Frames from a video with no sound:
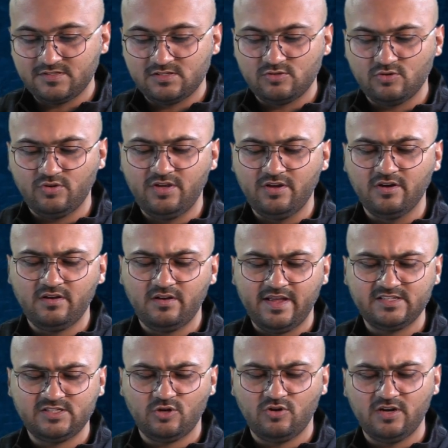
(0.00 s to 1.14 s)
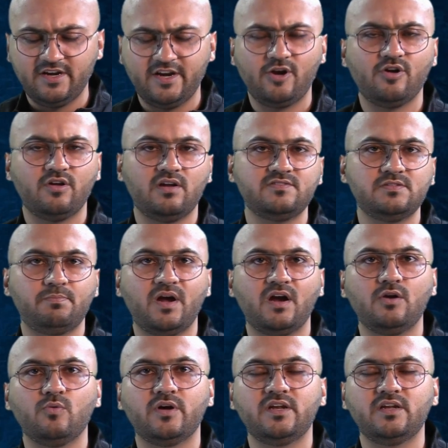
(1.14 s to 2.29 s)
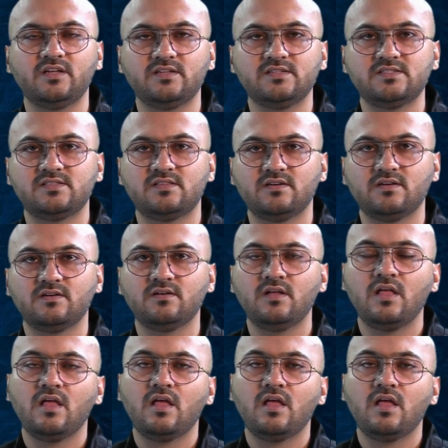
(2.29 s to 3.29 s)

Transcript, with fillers: So here extraoral radiographs part one is the